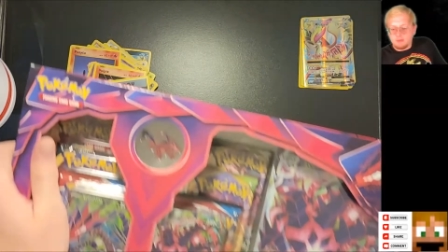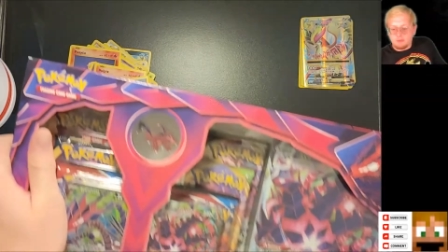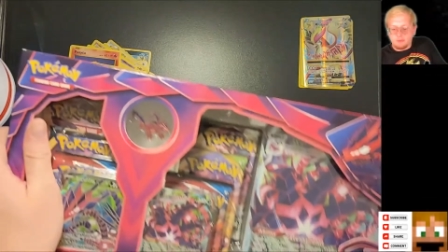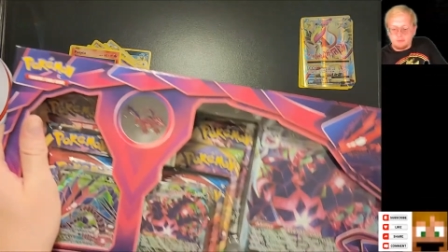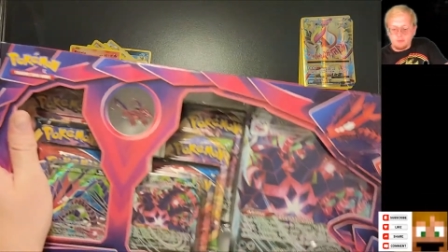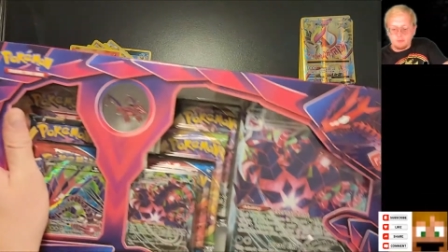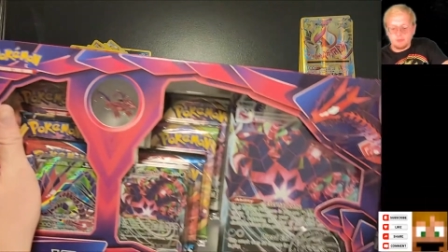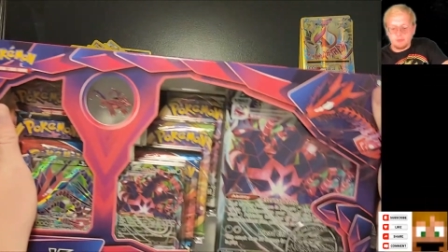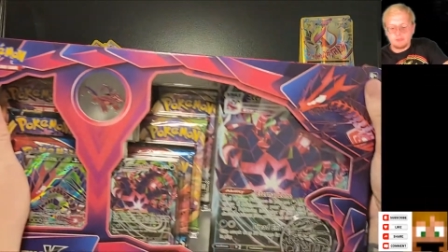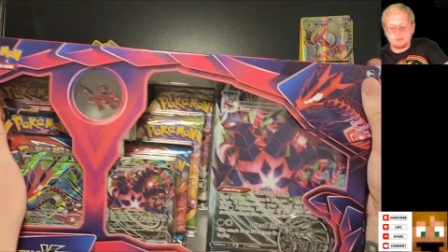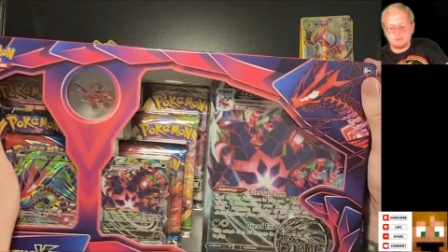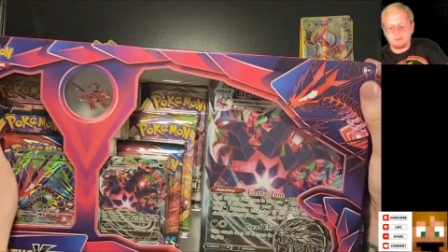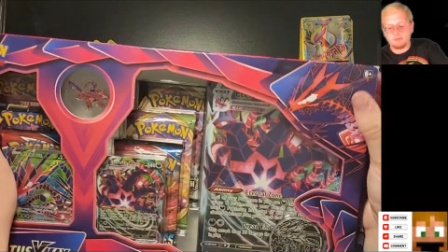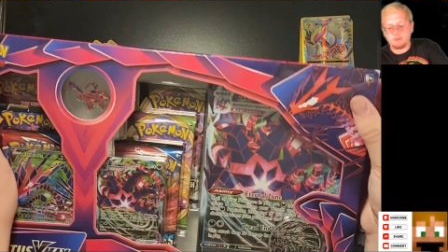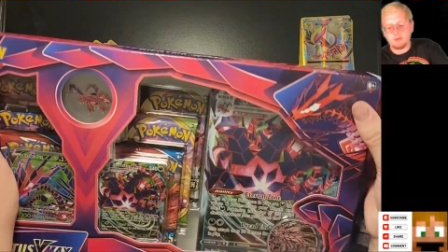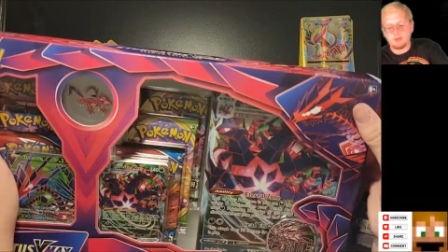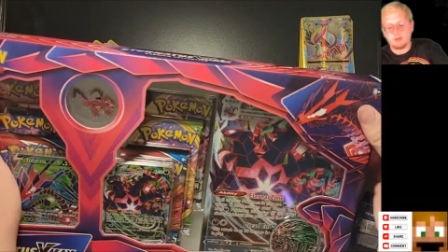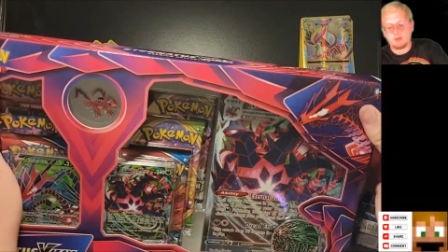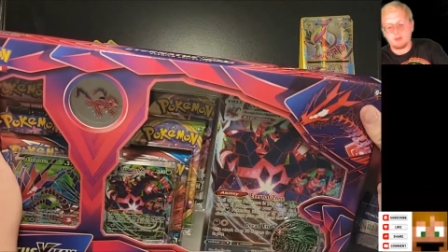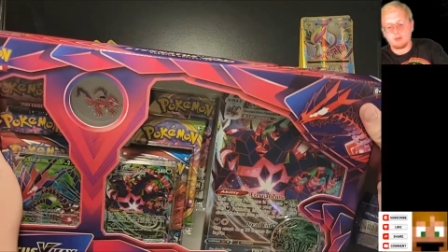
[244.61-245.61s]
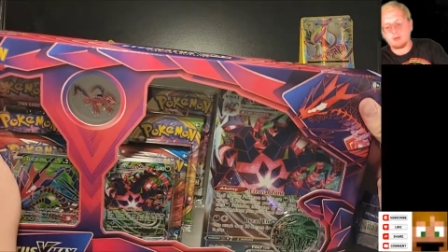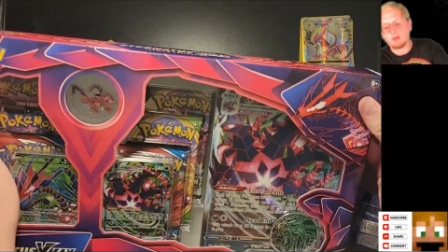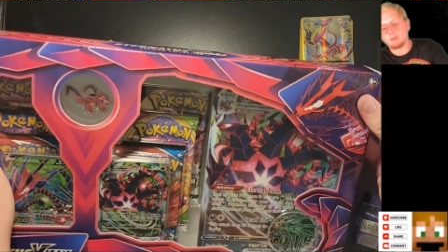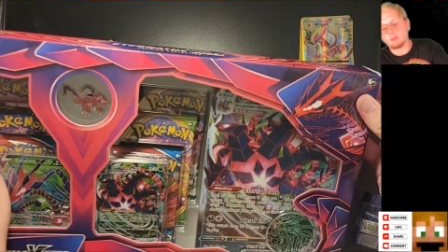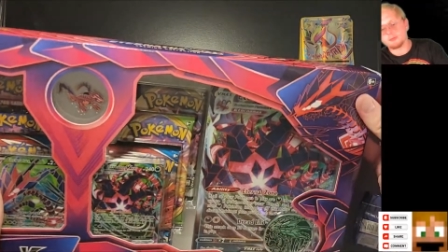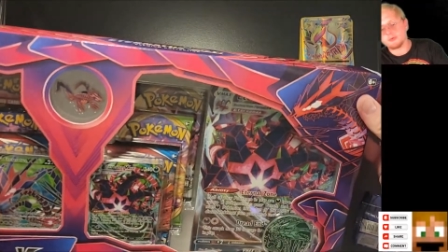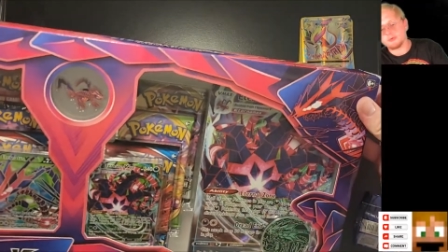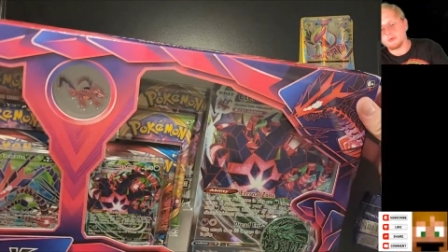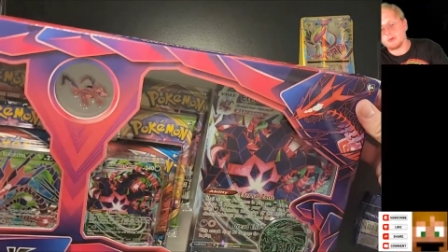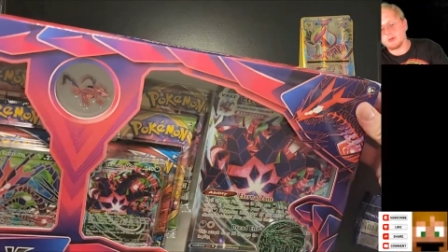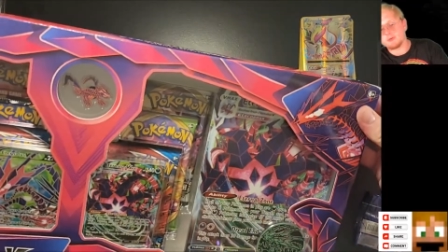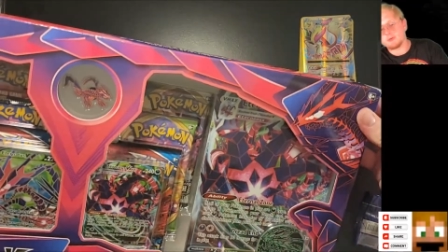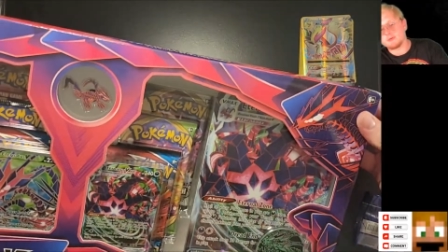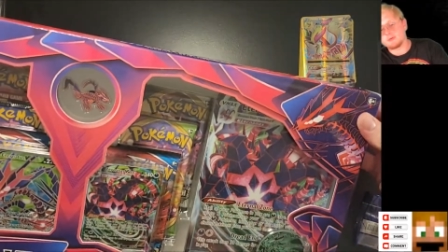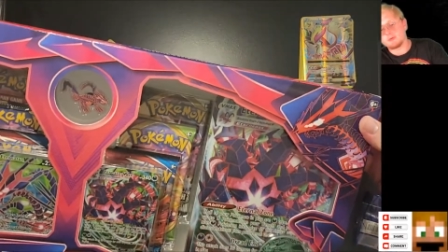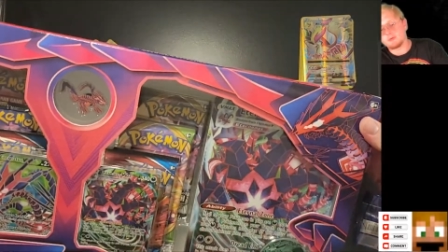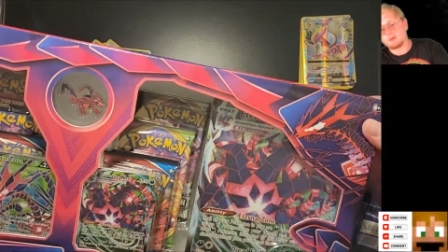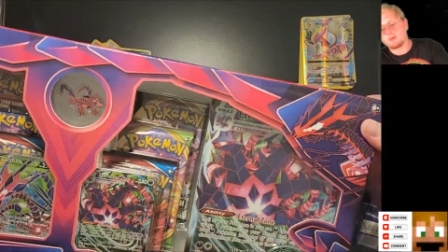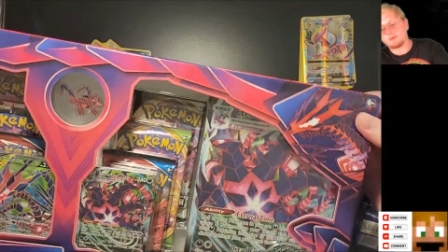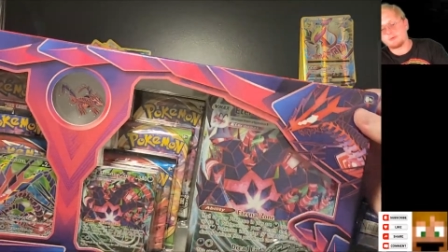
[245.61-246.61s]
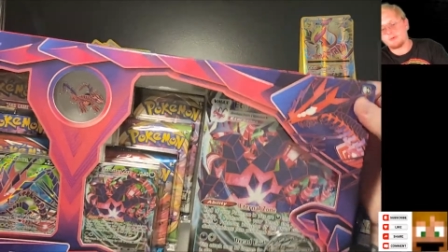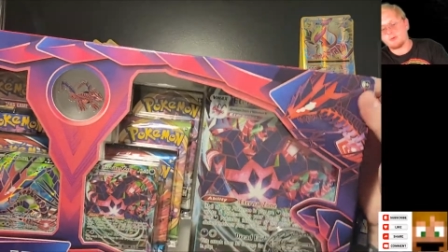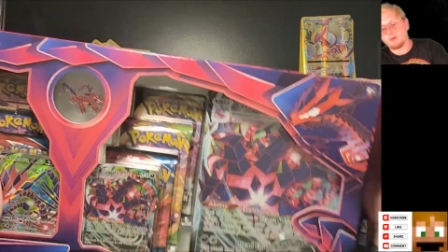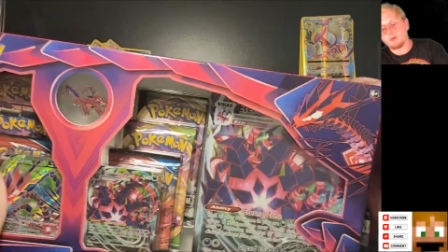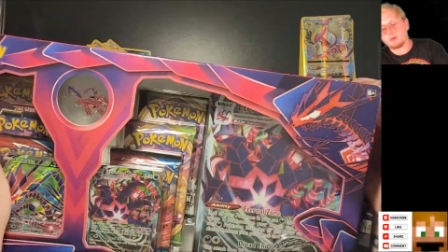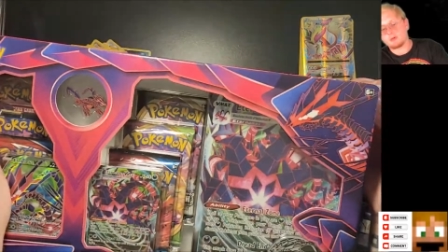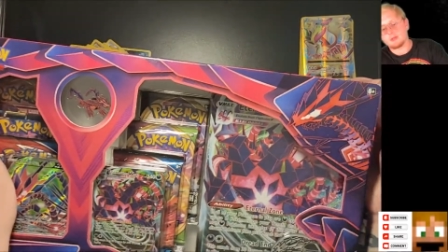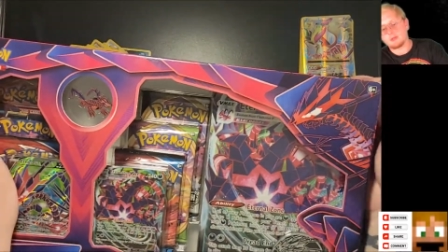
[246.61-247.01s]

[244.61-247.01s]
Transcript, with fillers: So let's, uh, I will try and do this on